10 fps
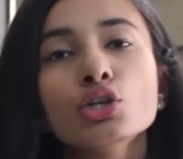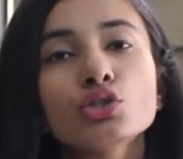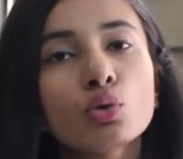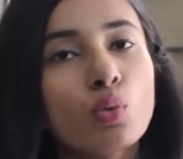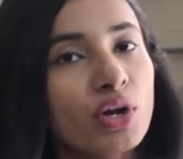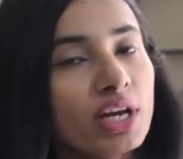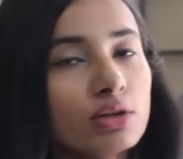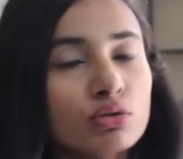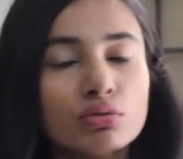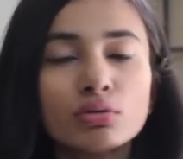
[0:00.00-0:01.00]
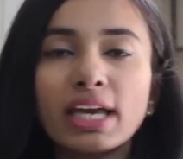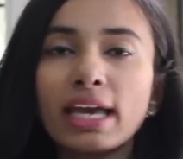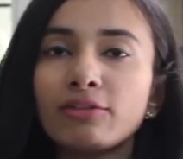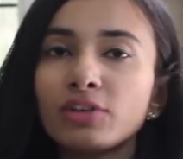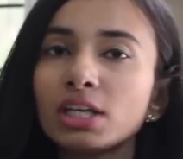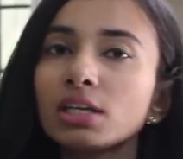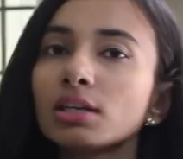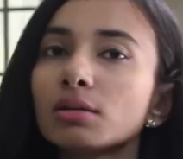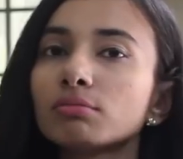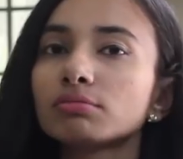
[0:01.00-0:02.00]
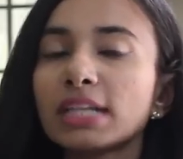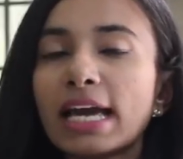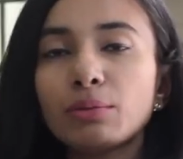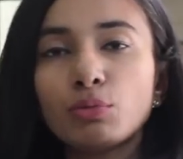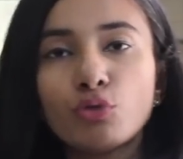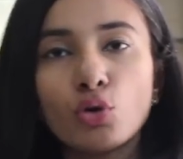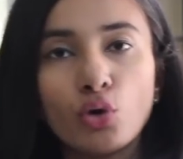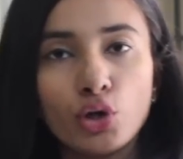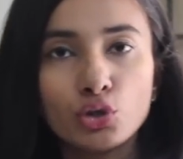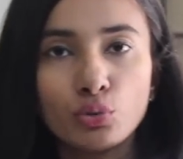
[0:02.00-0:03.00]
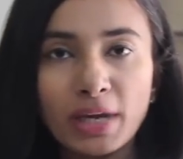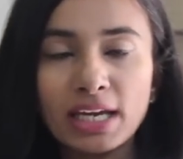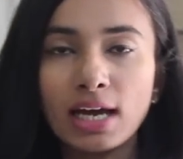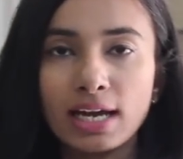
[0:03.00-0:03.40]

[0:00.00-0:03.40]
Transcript: So what I do every night before going to bed,